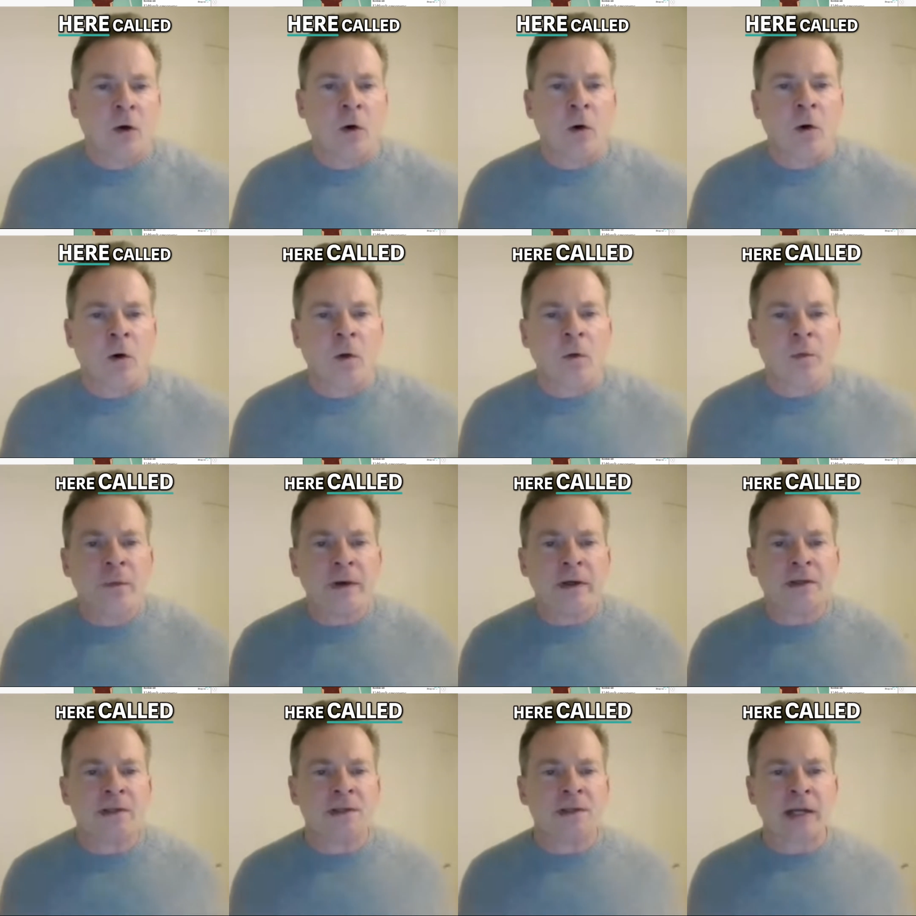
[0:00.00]

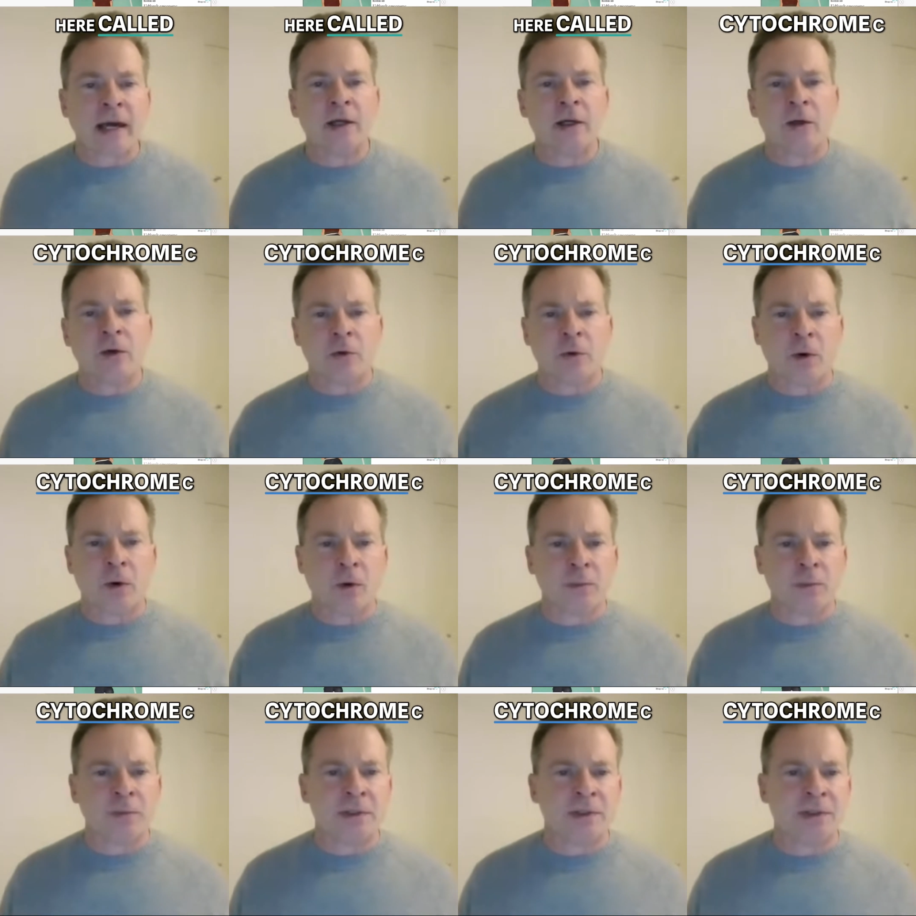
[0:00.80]
called
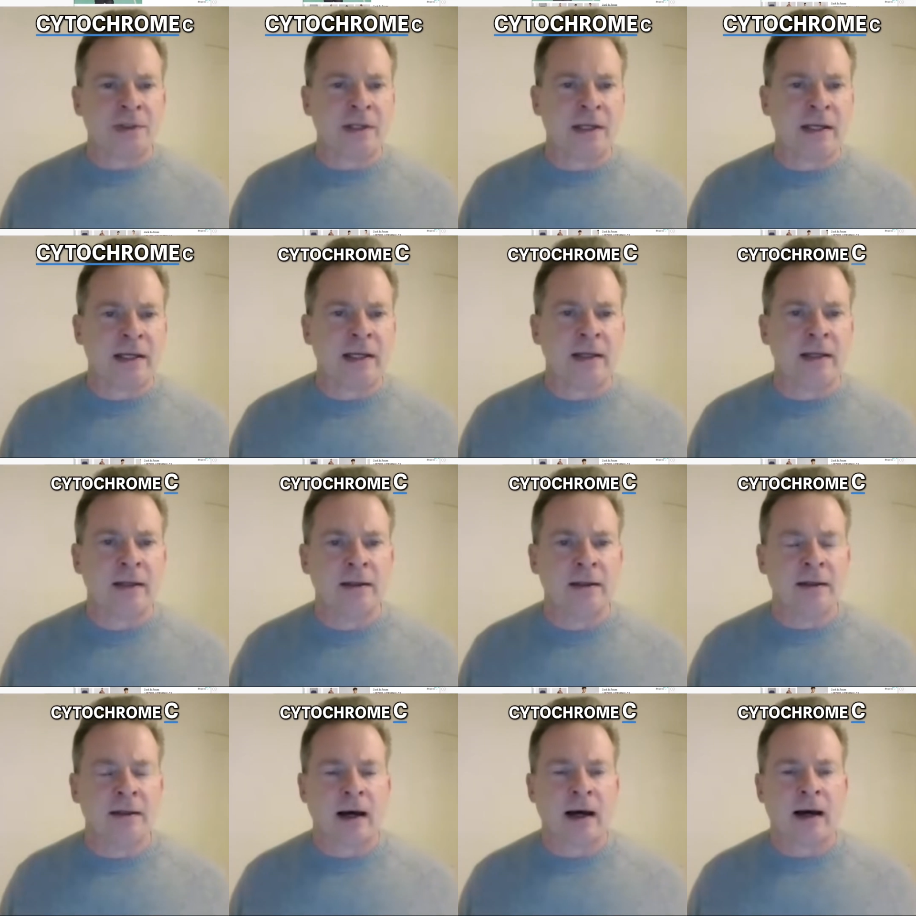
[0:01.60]
cytochrome
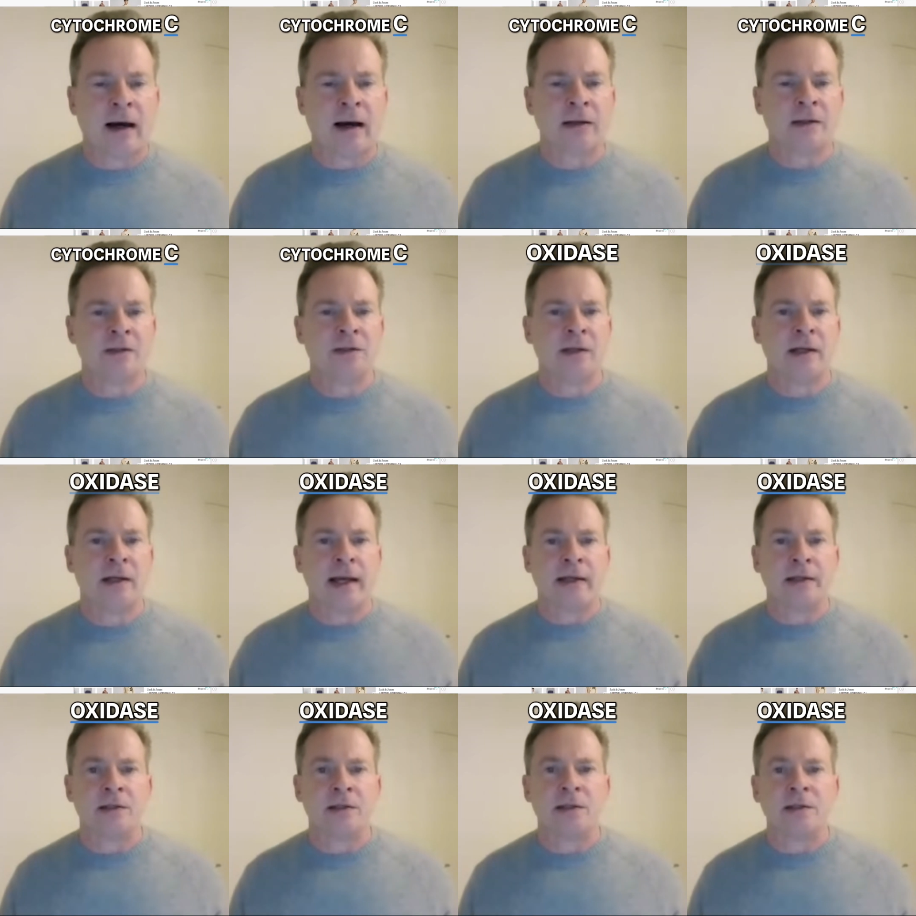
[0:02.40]
C
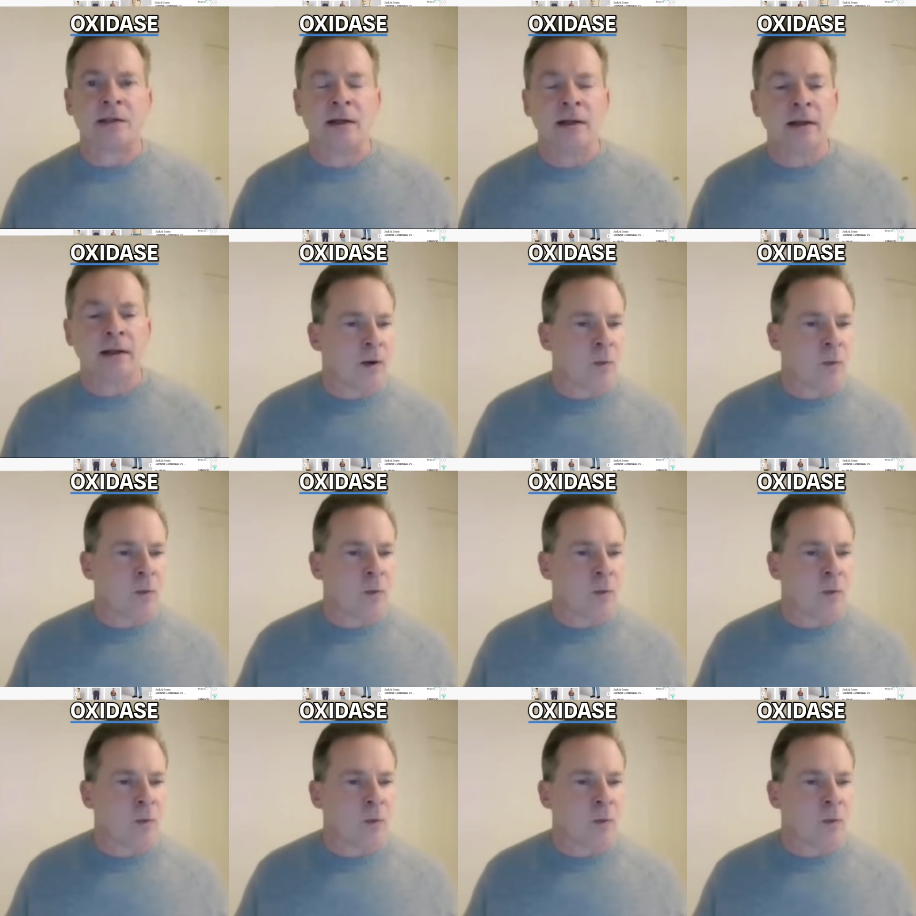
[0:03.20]
oxidase.